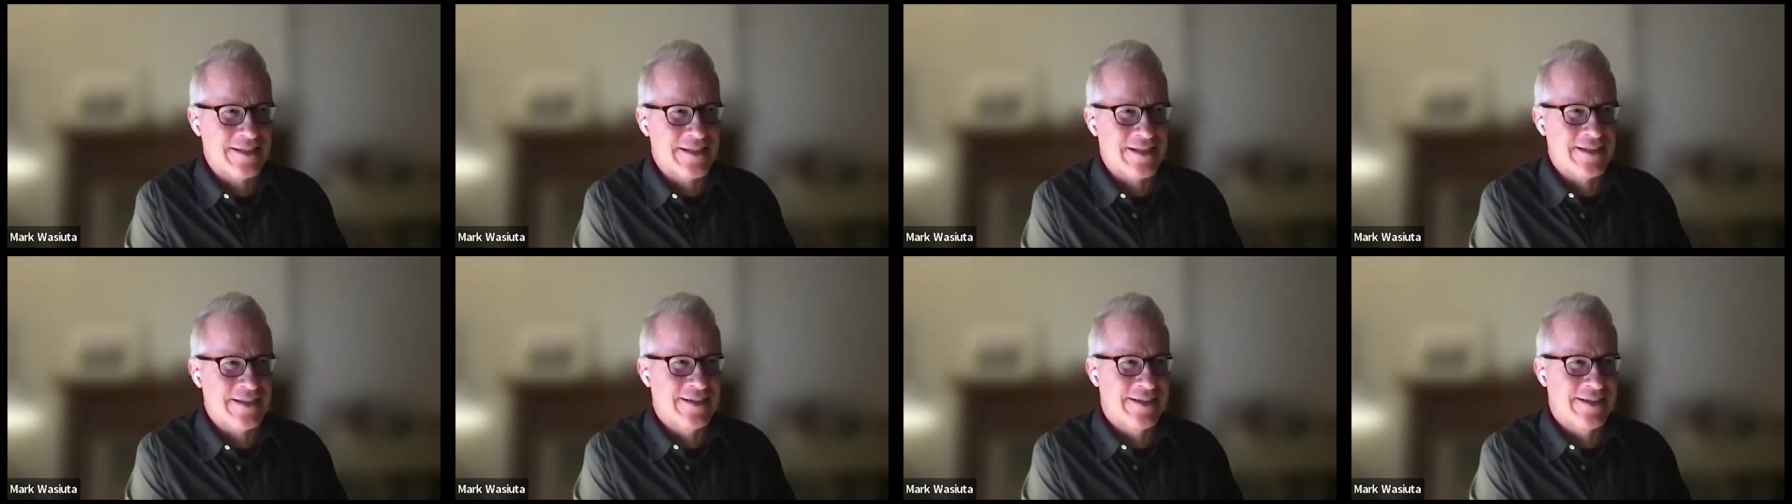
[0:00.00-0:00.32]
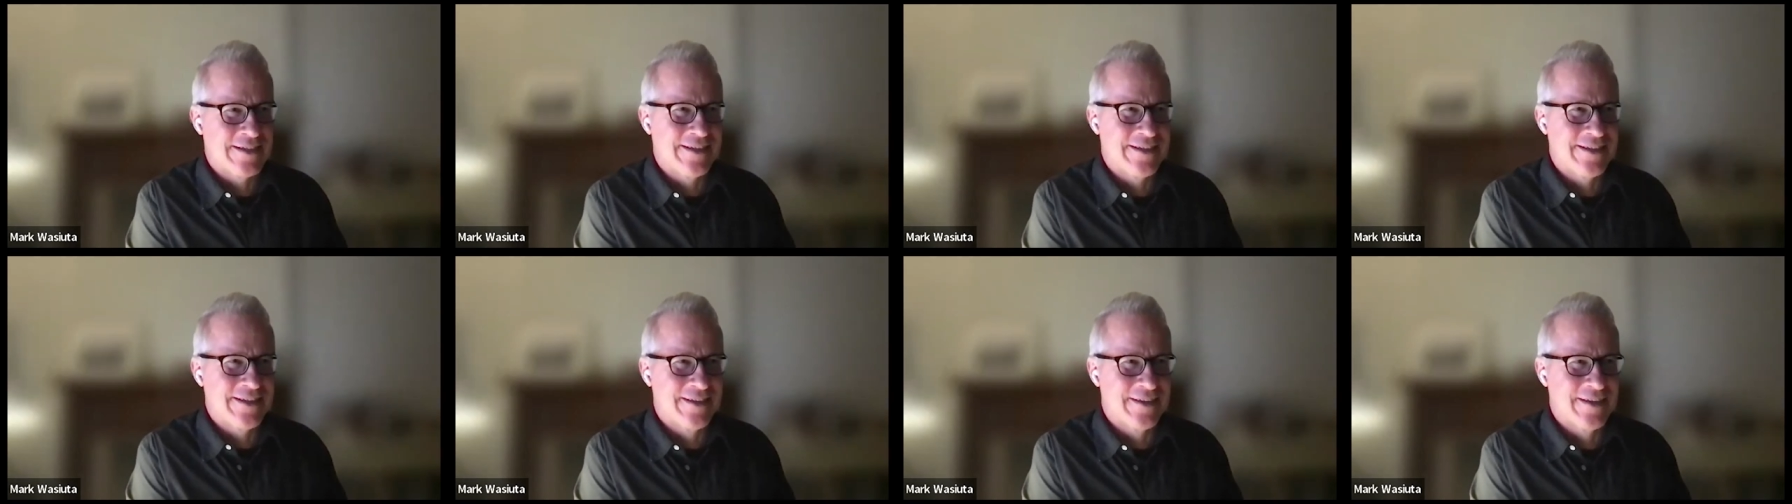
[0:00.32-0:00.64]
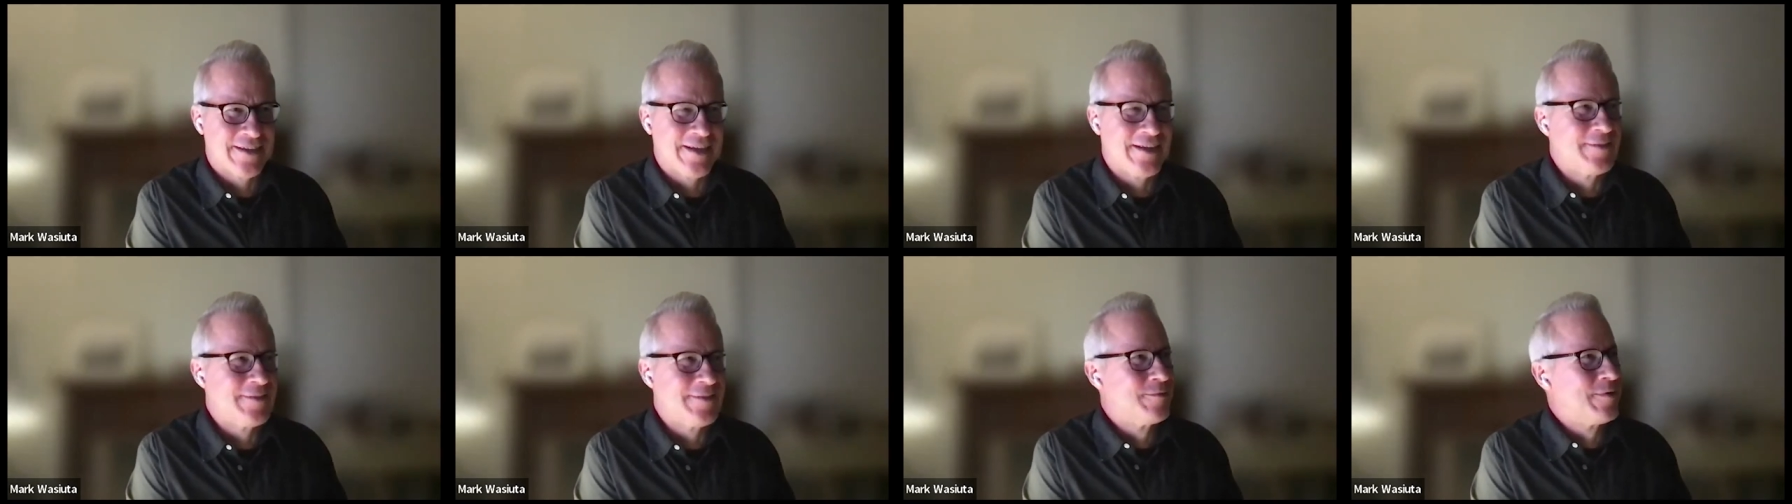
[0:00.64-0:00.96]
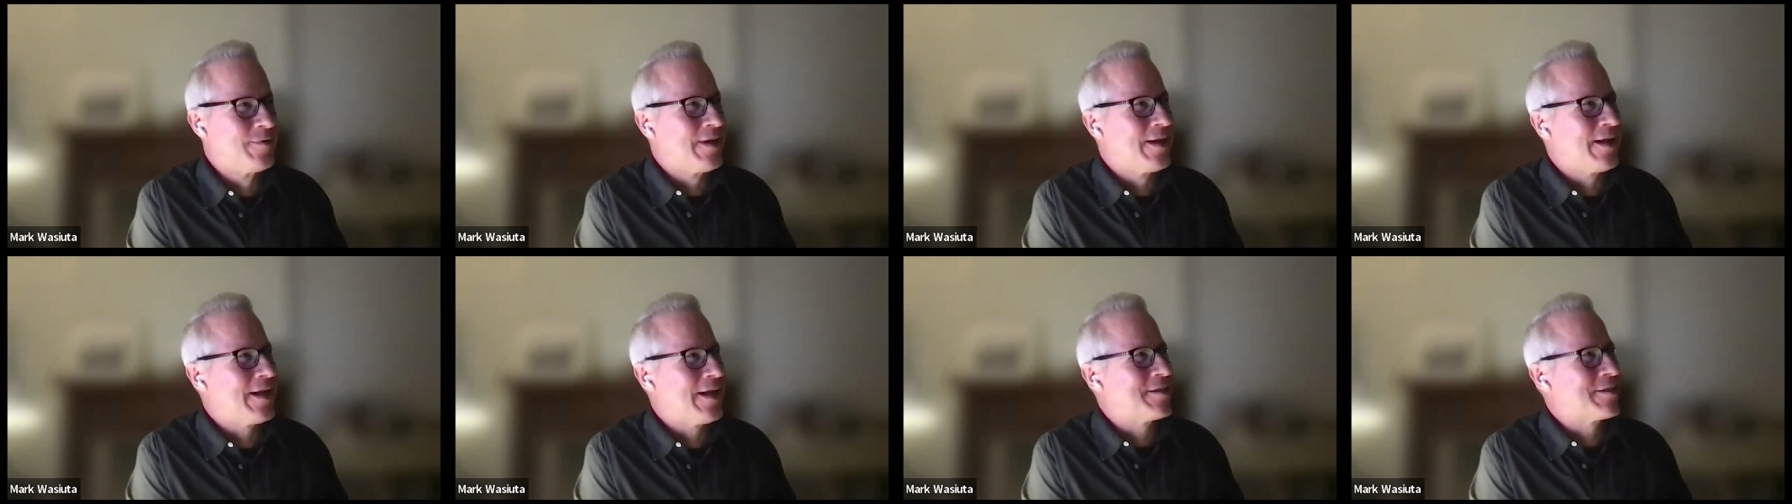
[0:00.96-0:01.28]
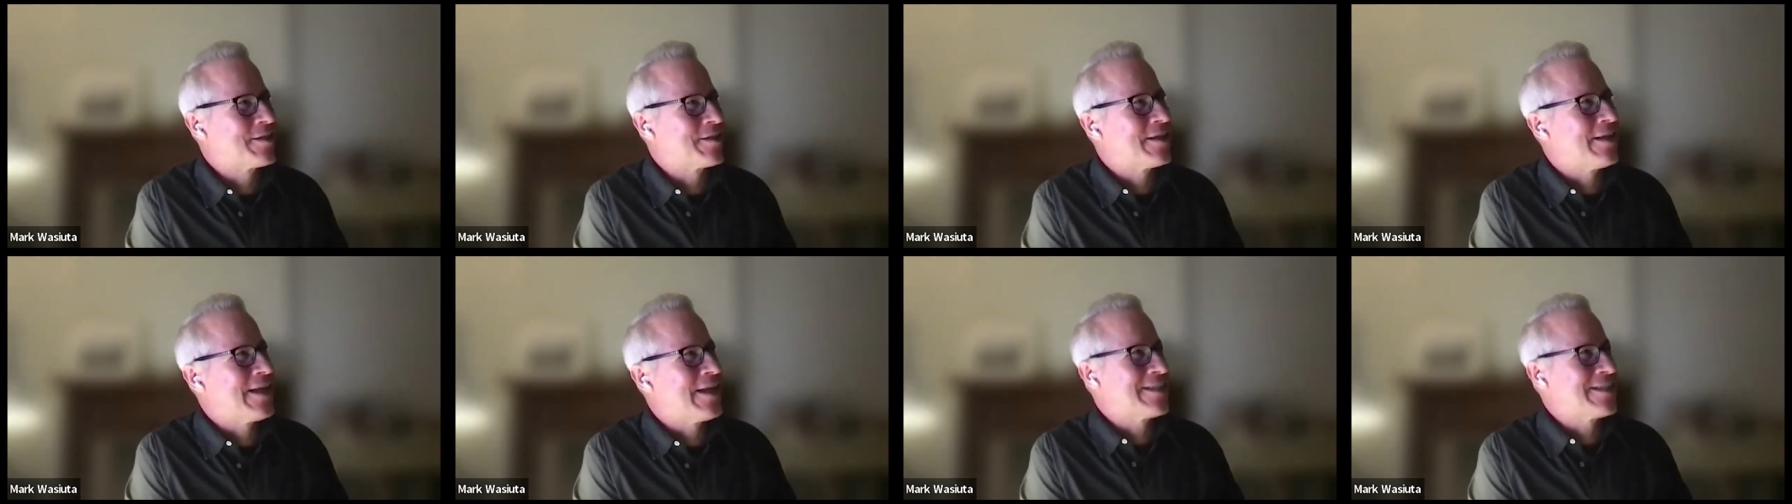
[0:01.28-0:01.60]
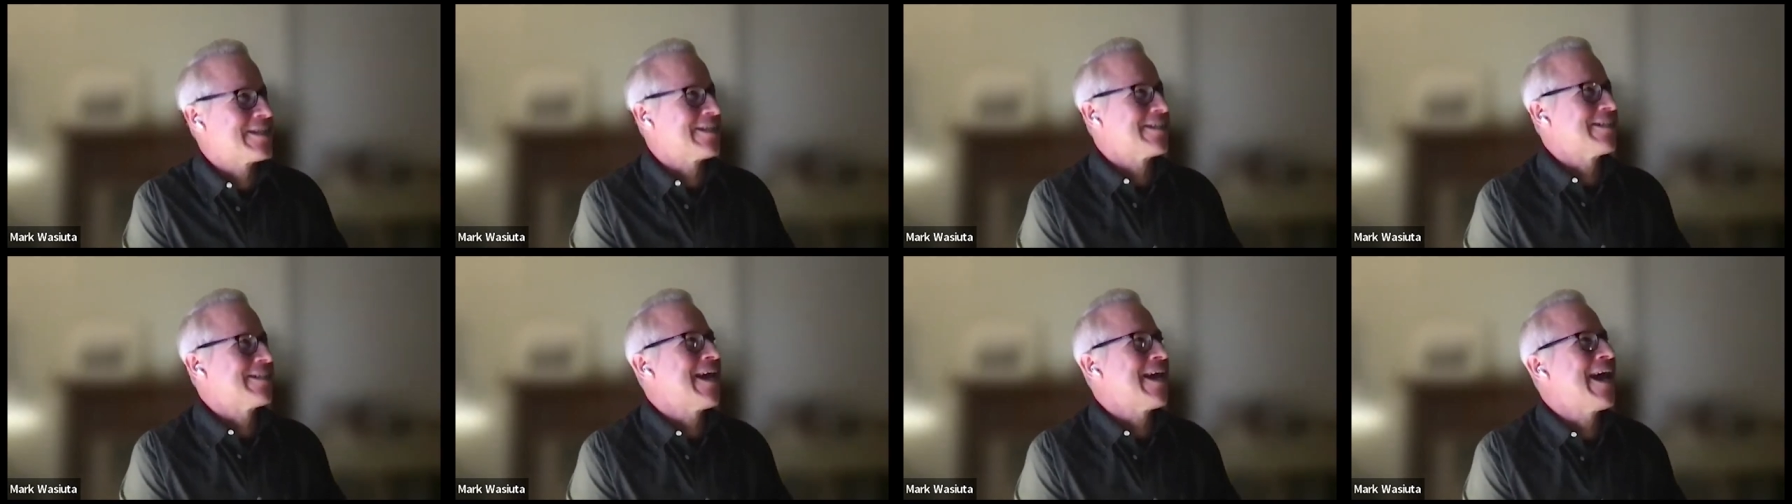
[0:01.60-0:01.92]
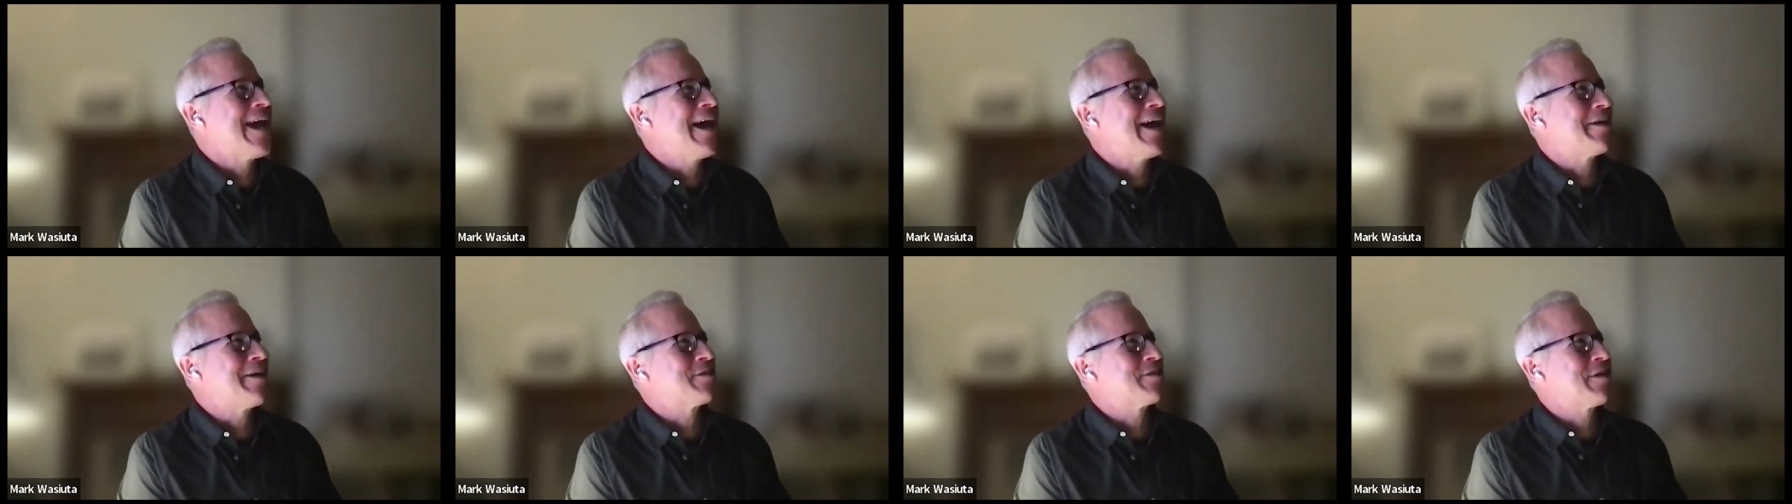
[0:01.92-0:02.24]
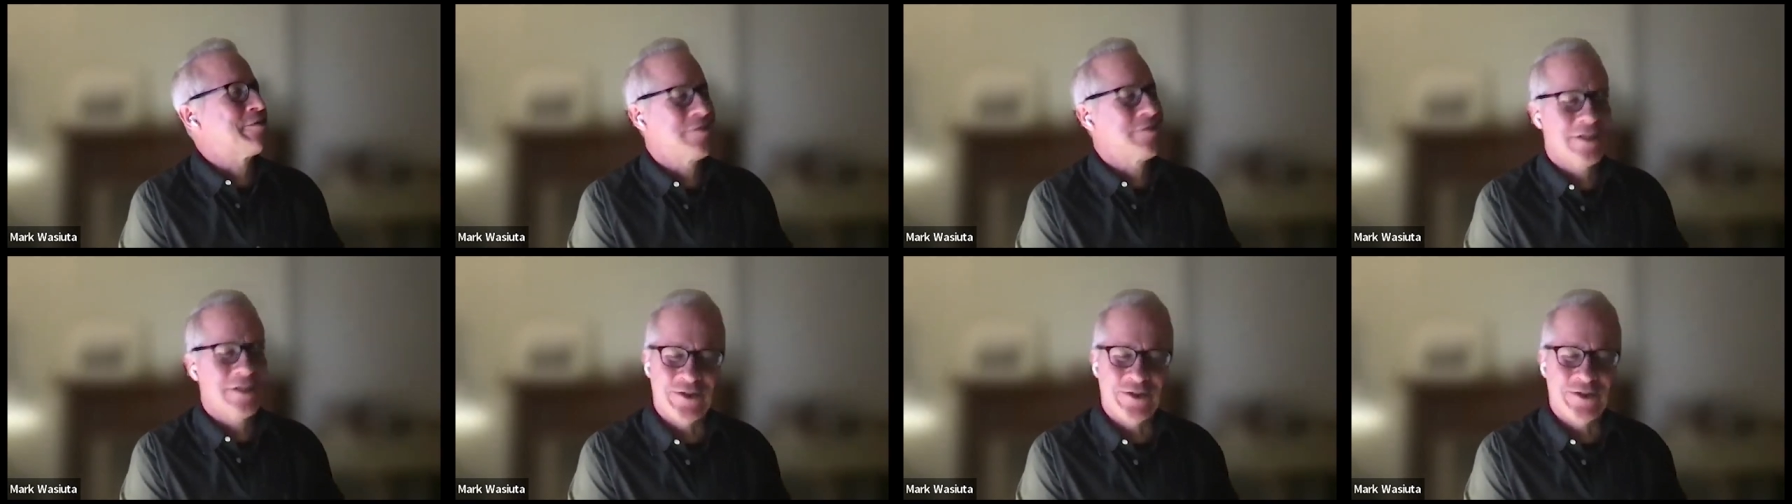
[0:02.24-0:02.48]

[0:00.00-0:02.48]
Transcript: as an as a as a test,